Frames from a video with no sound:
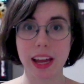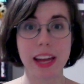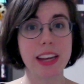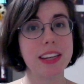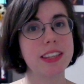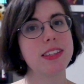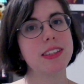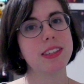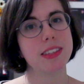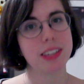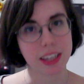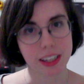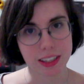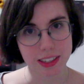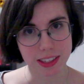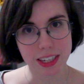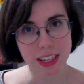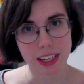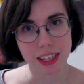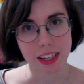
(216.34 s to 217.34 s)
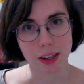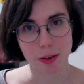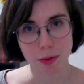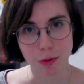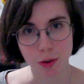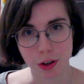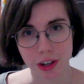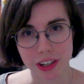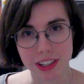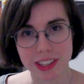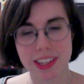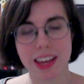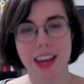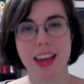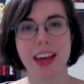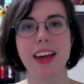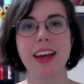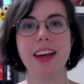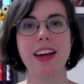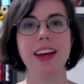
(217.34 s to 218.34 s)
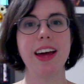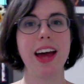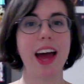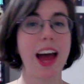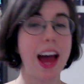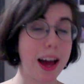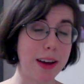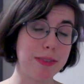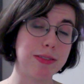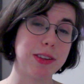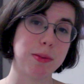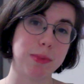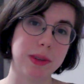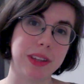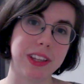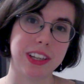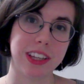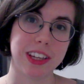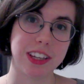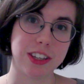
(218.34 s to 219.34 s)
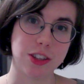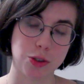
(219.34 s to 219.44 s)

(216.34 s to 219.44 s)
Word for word: And TXT, of course, have the ability